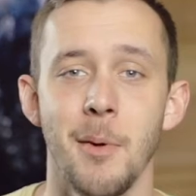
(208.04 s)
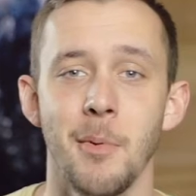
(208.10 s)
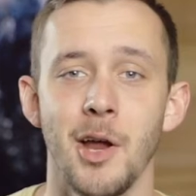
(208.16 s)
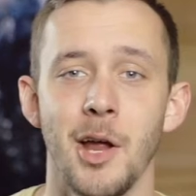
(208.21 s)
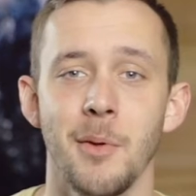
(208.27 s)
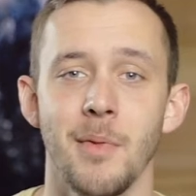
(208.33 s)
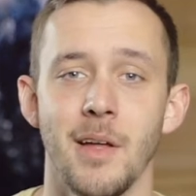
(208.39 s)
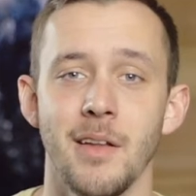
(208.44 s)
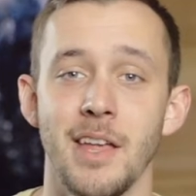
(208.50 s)

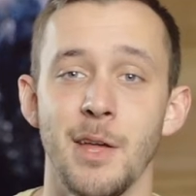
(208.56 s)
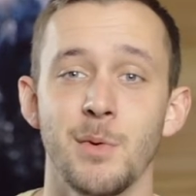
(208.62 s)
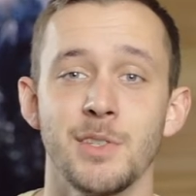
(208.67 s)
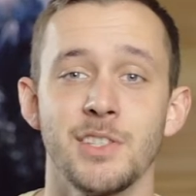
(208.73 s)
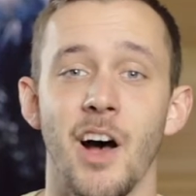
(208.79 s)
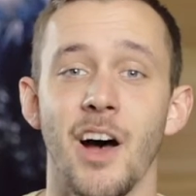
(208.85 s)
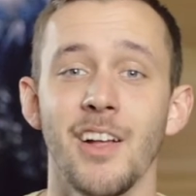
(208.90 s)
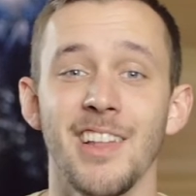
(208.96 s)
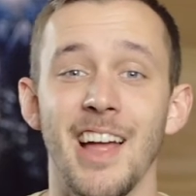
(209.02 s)
Abraham that he
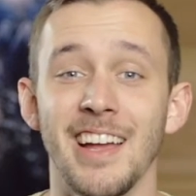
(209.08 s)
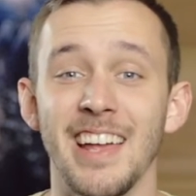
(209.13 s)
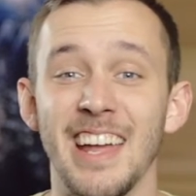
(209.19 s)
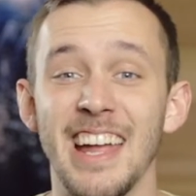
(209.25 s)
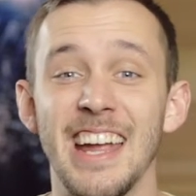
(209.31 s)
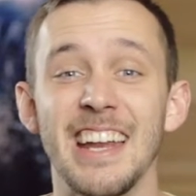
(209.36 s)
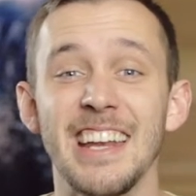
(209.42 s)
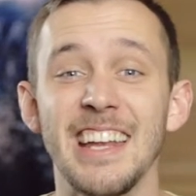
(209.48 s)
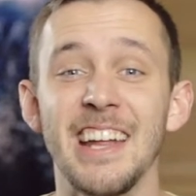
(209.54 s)
was unlike
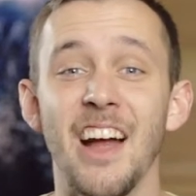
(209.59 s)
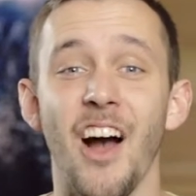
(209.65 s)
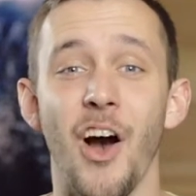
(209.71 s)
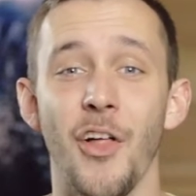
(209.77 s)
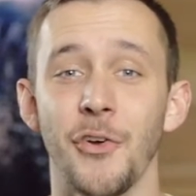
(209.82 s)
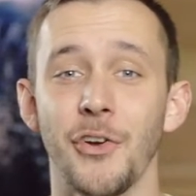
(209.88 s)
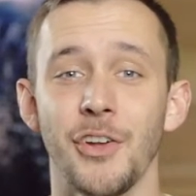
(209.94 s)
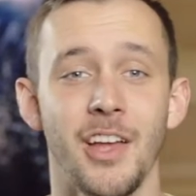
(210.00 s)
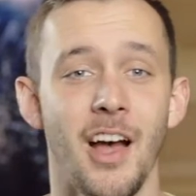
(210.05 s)
any
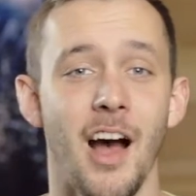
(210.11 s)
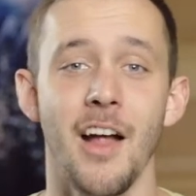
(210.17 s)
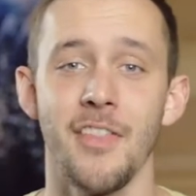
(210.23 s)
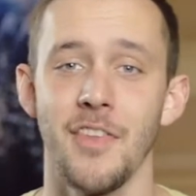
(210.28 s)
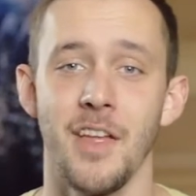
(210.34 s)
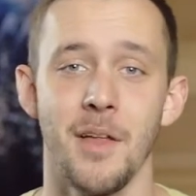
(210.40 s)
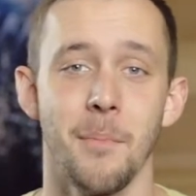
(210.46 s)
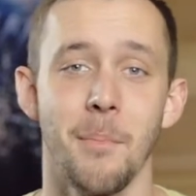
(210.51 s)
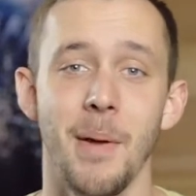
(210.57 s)
other
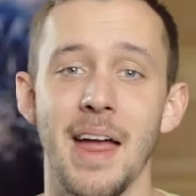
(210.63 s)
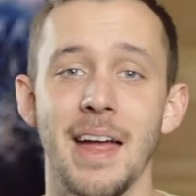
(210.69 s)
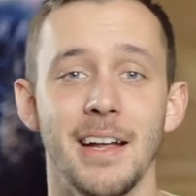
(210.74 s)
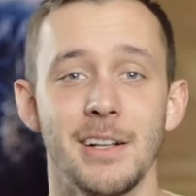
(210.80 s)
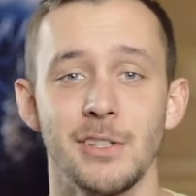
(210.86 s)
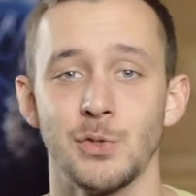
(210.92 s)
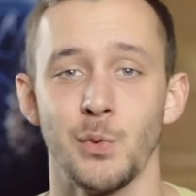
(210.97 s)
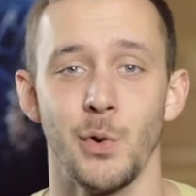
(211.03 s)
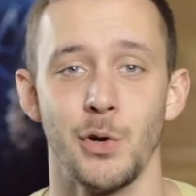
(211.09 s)
god that
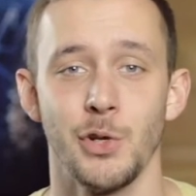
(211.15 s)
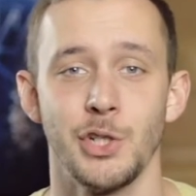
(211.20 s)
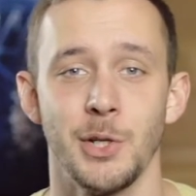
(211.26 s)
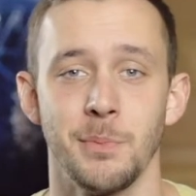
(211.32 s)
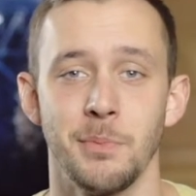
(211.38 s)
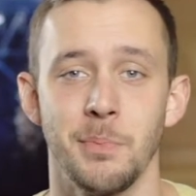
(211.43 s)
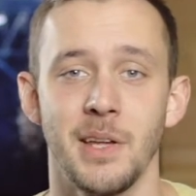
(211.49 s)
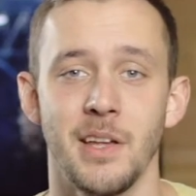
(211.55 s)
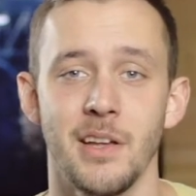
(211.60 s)
pagans
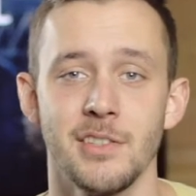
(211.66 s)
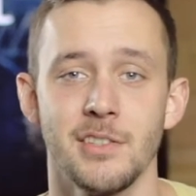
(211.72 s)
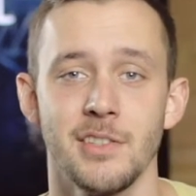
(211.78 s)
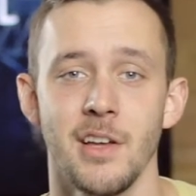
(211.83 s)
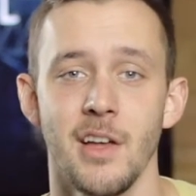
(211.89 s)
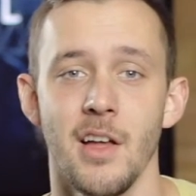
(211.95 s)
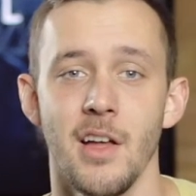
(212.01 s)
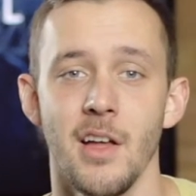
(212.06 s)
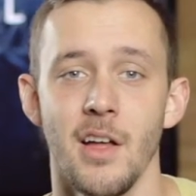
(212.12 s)
worshiped because
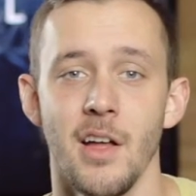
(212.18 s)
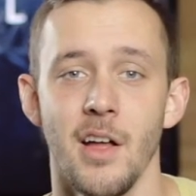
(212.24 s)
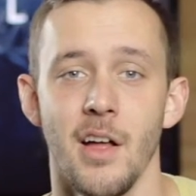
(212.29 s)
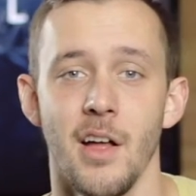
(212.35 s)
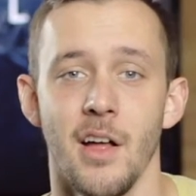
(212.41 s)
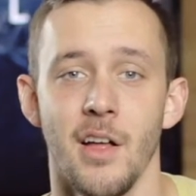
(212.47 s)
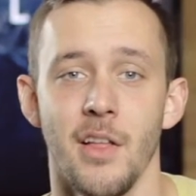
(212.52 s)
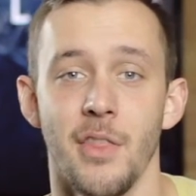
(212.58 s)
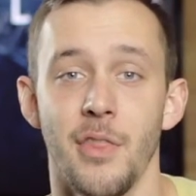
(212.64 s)

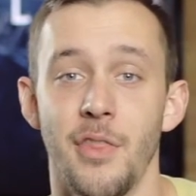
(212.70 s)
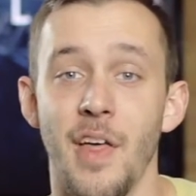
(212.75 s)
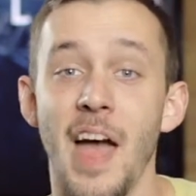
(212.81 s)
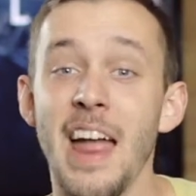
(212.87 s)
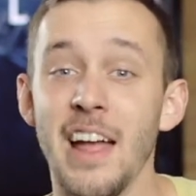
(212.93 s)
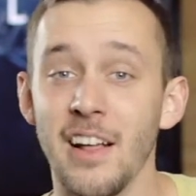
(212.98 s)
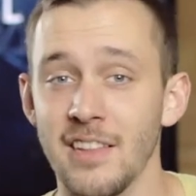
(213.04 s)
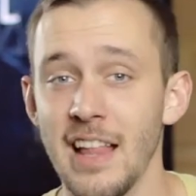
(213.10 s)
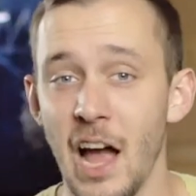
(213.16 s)

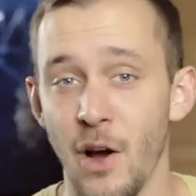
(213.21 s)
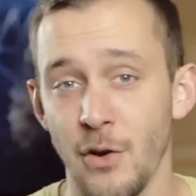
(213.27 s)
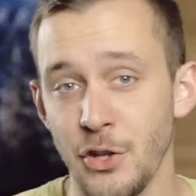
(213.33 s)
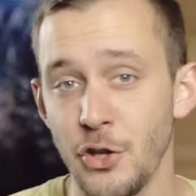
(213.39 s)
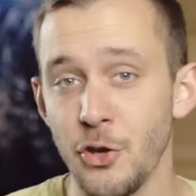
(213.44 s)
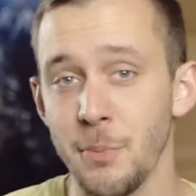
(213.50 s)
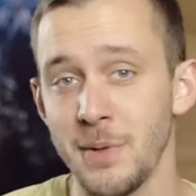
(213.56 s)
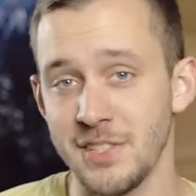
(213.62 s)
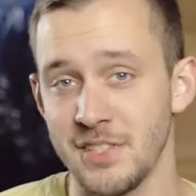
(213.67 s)
they allowed
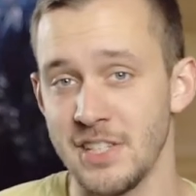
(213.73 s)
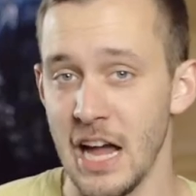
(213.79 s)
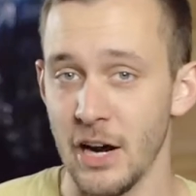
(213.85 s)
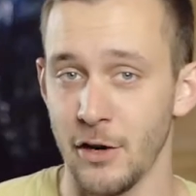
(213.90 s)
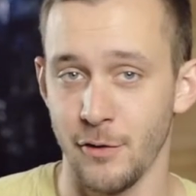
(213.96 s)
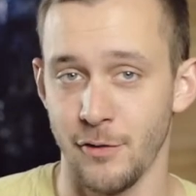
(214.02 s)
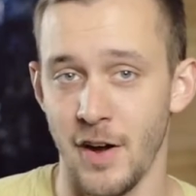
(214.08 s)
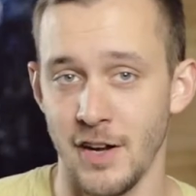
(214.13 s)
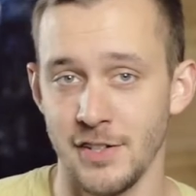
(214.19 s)
human
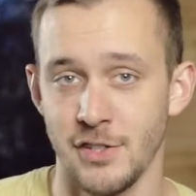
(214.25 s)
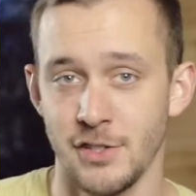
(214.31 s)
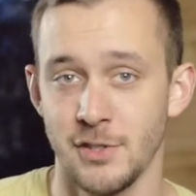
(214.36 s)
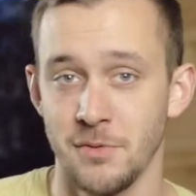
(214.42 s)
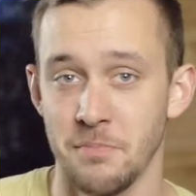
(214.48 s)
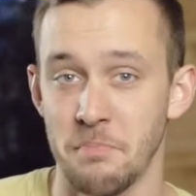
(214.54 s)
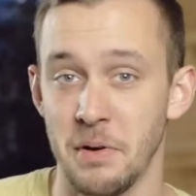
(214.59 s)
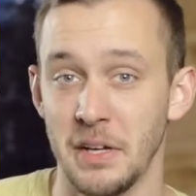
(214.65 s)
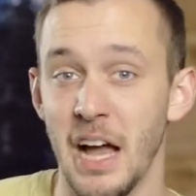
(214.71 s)

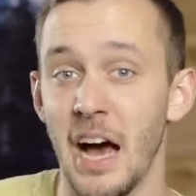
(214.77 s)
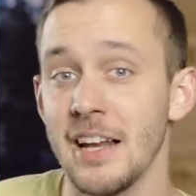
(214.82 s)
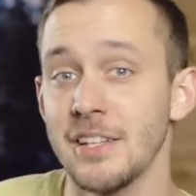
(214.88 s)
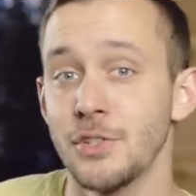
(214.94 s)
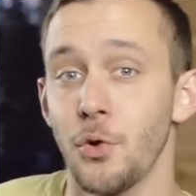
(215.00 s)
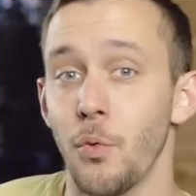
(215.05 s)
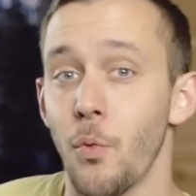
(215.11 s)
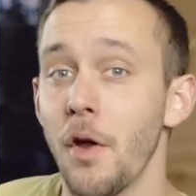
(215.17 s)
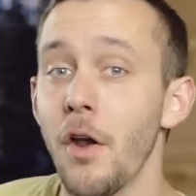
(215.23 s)
sacrifices, but God
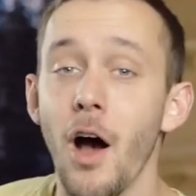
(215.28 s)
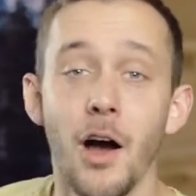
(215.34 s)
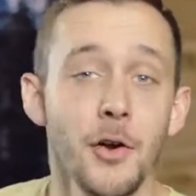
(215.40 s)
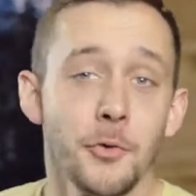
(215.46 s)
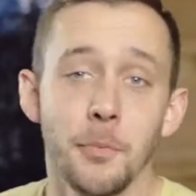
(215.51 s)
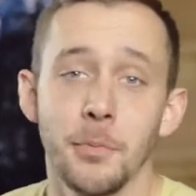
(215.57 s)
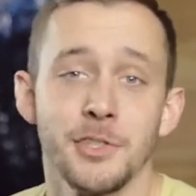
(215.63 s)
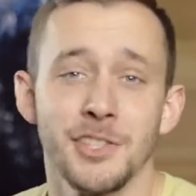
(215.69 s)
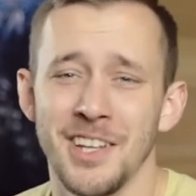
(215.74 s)
is
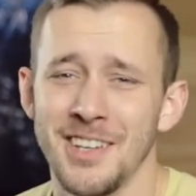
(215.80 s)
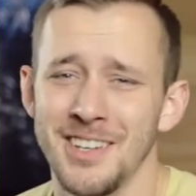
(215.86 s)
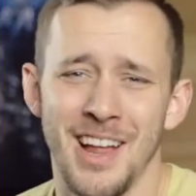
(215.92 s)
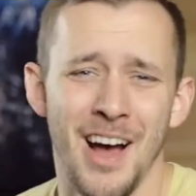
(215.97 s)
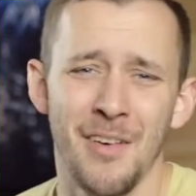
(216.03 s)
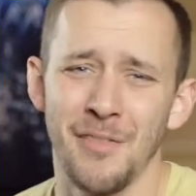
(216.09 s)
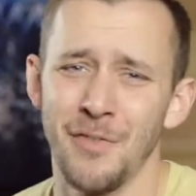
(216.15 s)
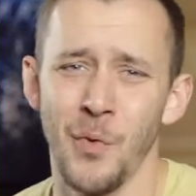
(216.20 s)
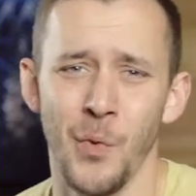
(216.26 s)
100%
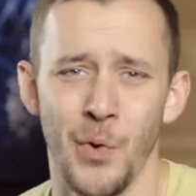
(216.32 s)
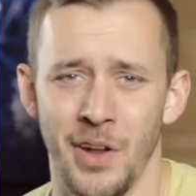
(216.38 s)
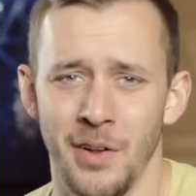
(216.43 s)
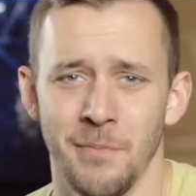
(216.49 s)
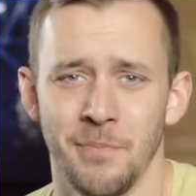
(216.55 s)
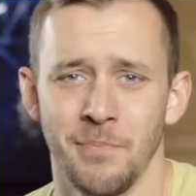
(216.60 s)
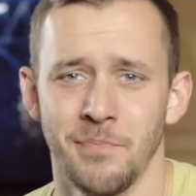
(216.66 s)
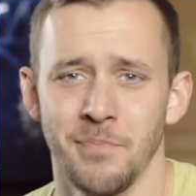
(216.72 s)
not for it.